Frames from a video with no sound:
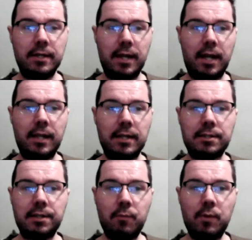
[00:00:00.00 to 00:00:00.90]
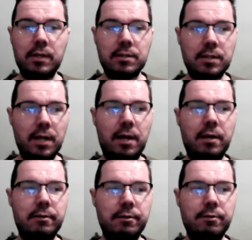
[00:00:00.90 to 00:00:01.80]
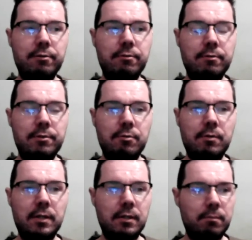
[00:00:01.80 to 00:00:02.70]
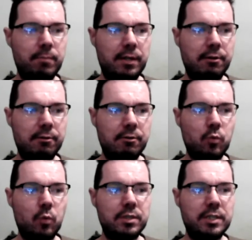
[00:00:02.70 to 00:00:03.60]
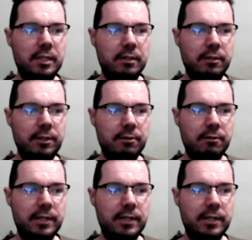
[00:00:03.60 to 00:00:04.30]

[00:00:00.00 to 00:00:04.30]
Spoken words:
And then someone decided to do another bender towards the end of the year,